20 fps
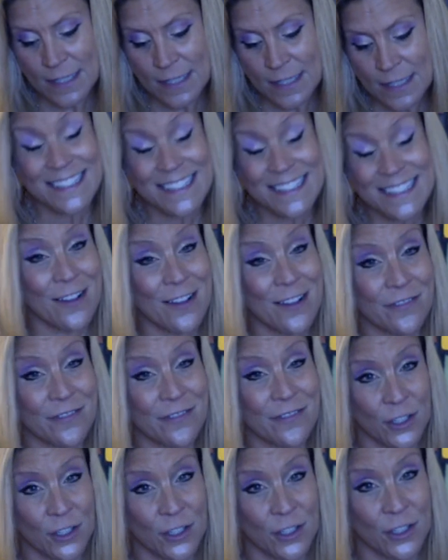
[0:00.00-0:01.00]
itself
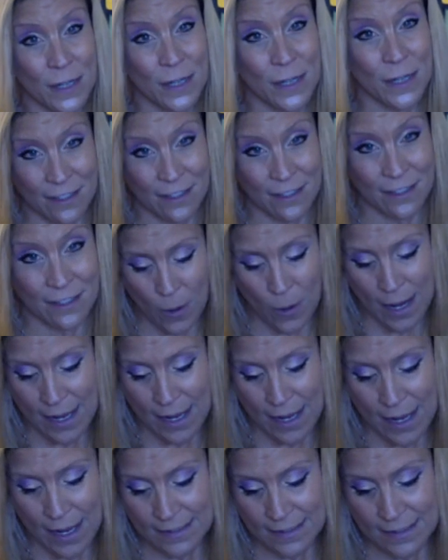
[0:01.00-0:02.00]
in creative
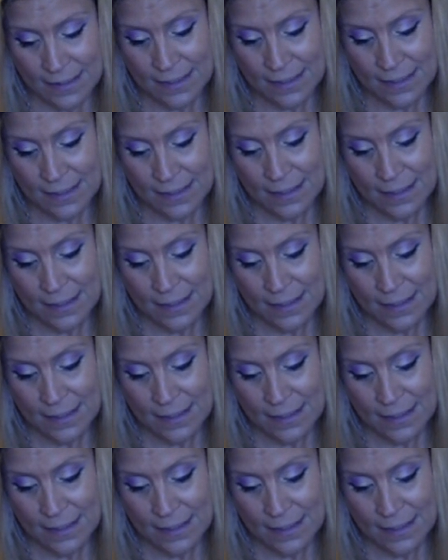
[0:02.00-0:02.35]
ways.